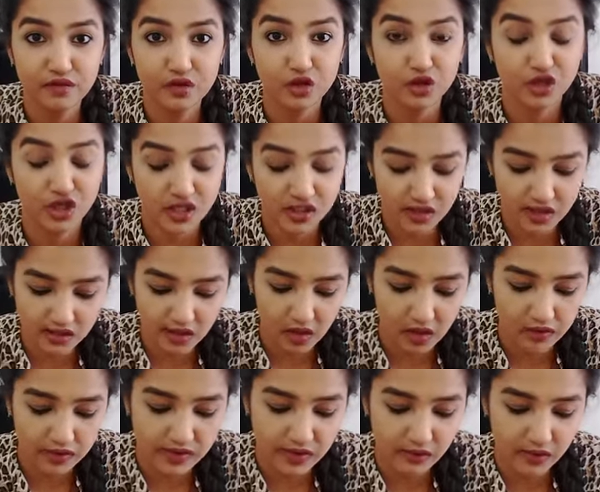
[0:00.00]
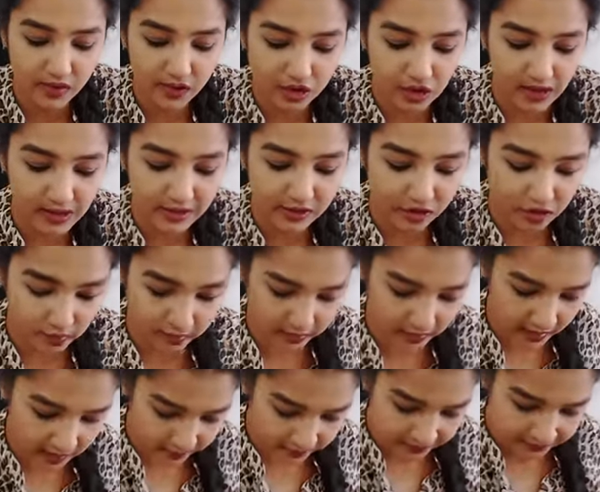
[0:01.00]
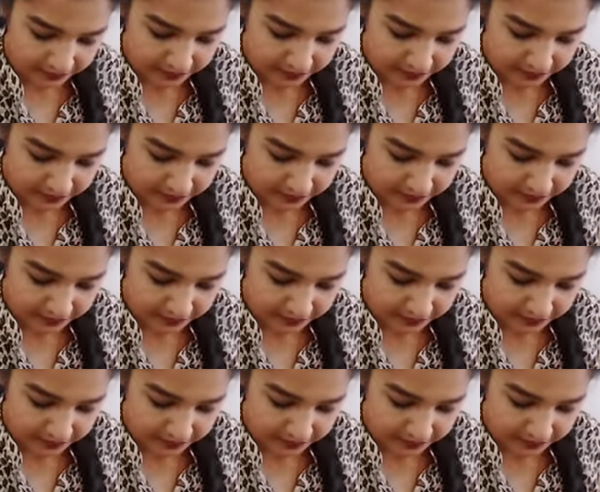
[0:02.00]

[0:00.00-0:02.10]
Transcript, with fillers: to change this whole situation i'll stop there